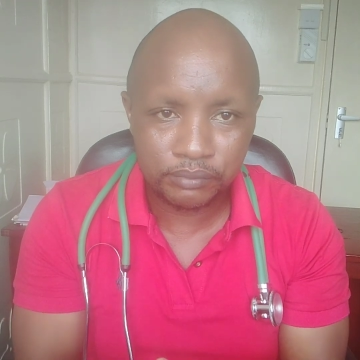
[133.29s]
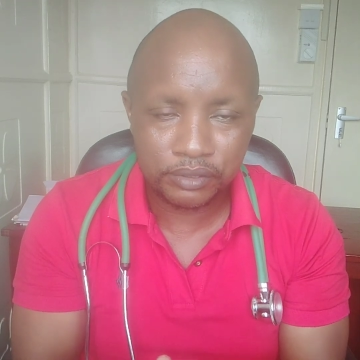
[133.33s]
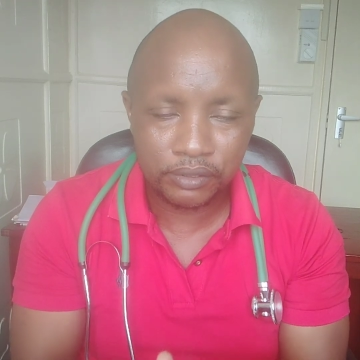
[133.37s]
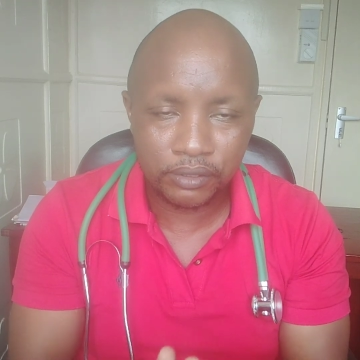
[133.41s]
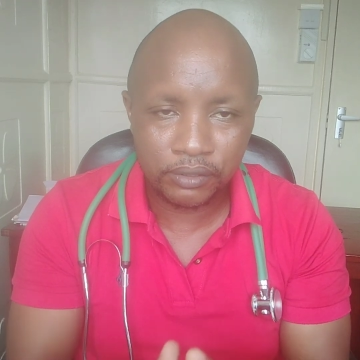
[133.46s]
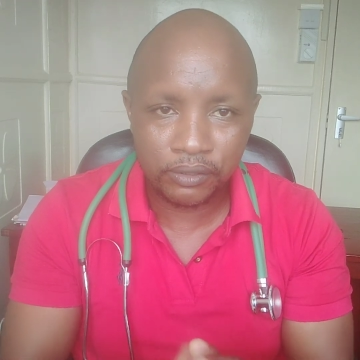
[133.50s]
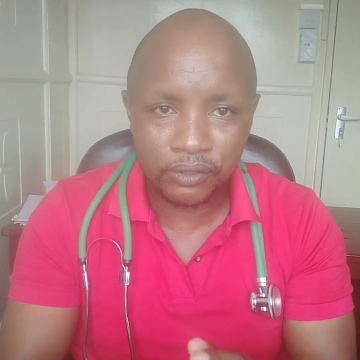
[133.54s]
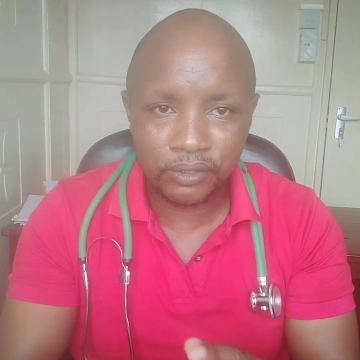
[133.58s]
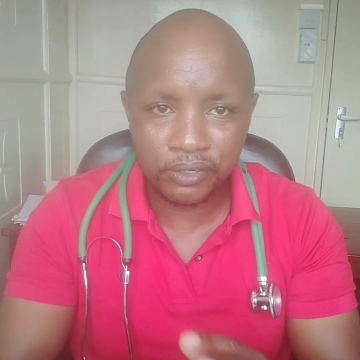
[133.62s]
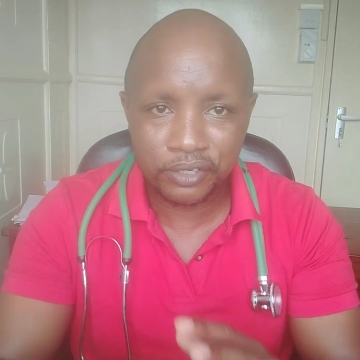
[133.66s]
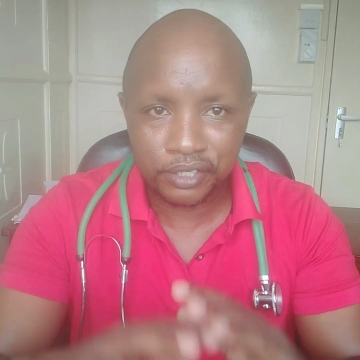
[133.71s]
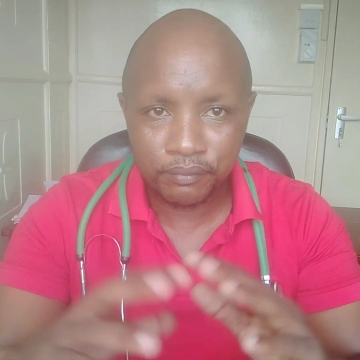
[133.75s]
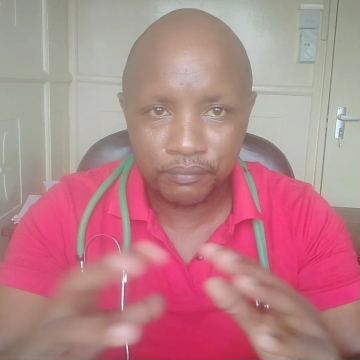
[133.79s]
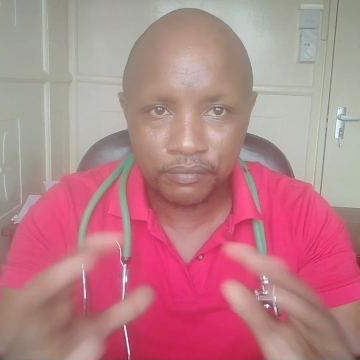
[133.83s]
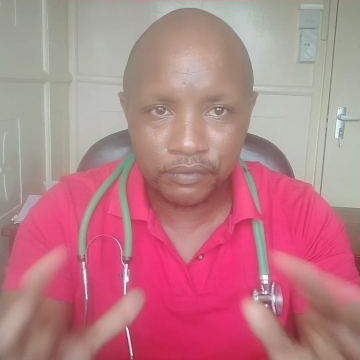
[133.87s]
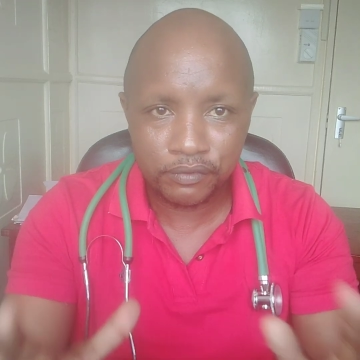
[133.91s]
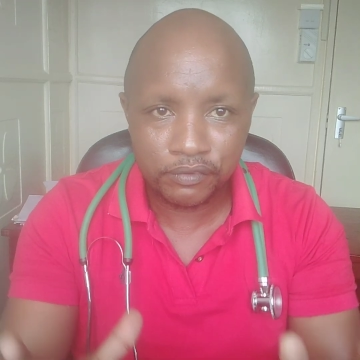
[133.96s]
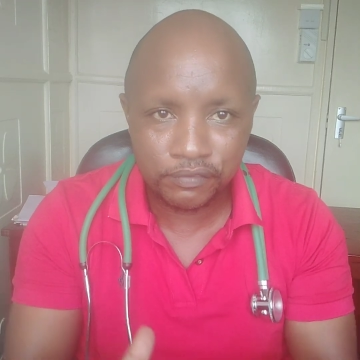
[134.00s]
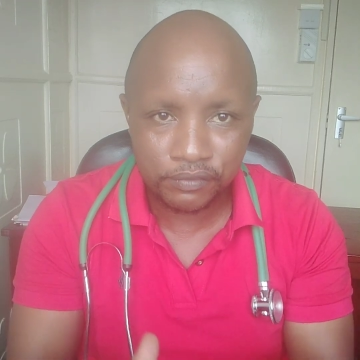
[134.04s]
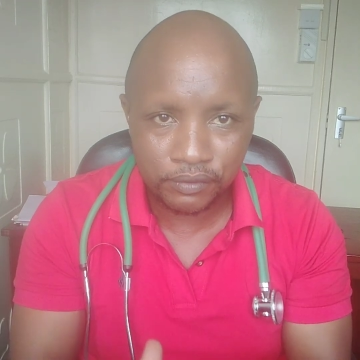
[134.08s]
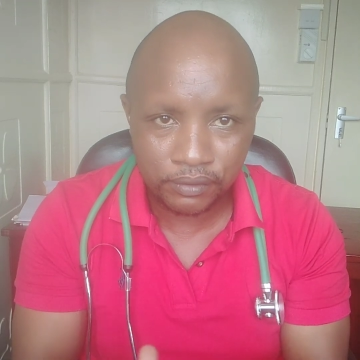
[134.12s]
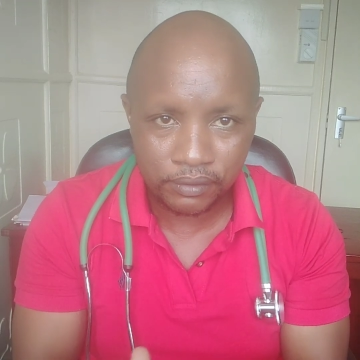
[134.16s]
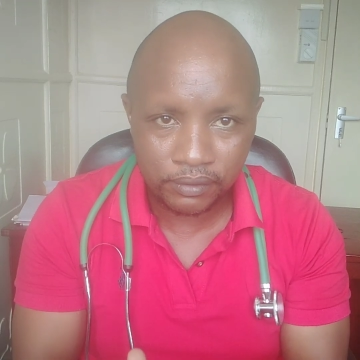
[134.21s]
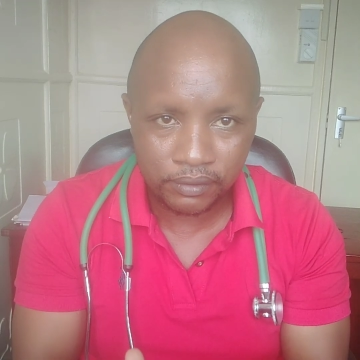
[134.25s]
or
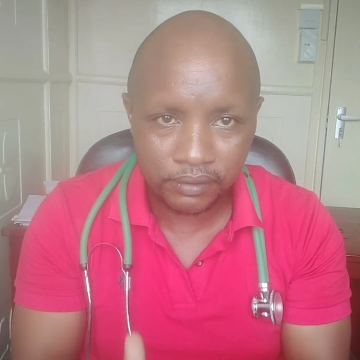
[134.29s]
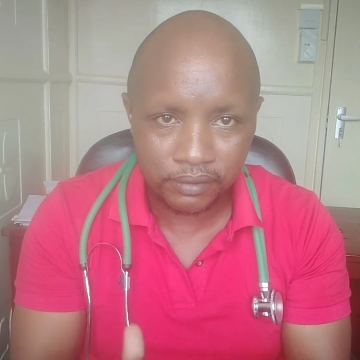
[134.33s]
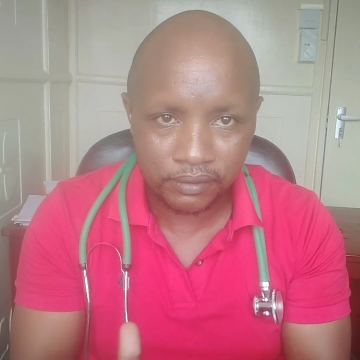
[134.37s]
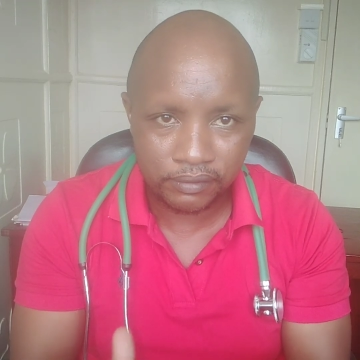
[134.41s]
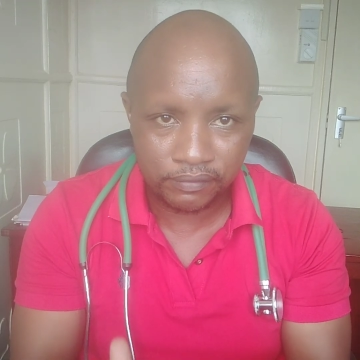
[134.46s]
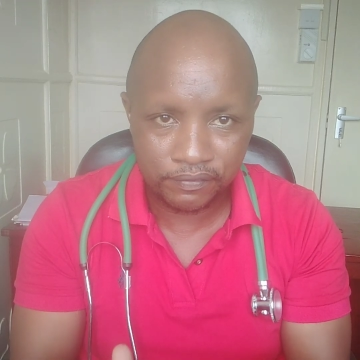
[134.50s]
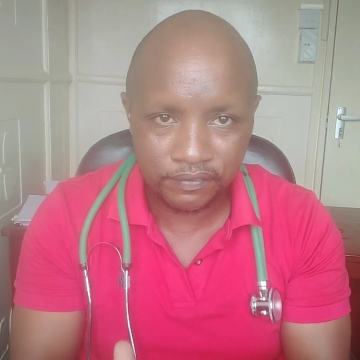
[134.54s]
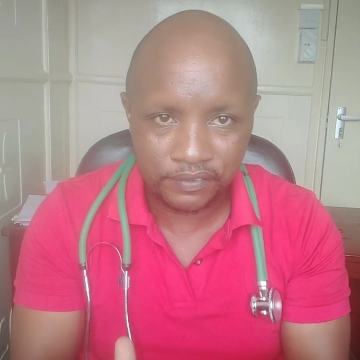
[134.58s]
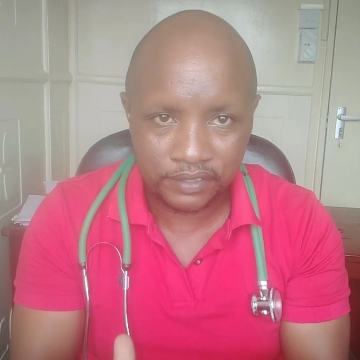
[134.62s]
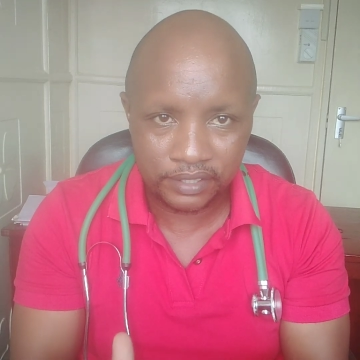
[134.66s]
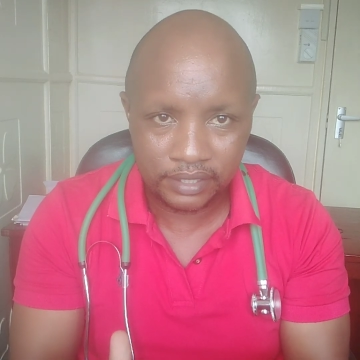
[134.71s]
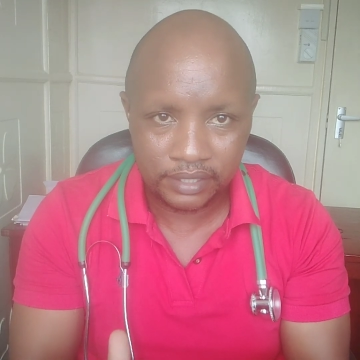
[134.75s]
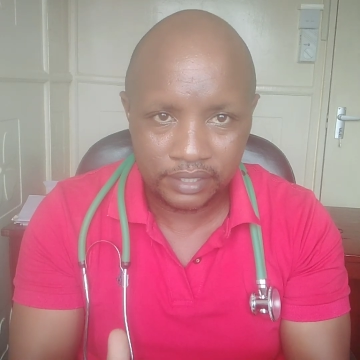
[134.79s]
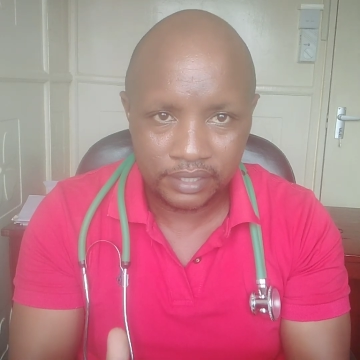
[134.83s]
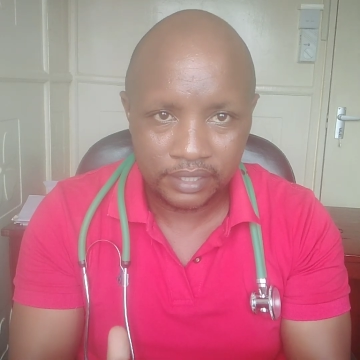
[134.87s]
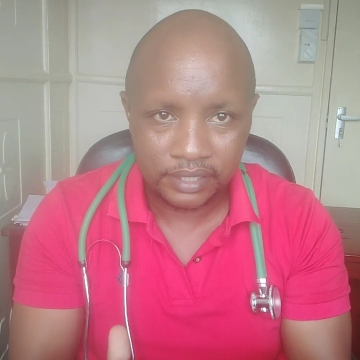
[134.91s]
removal of the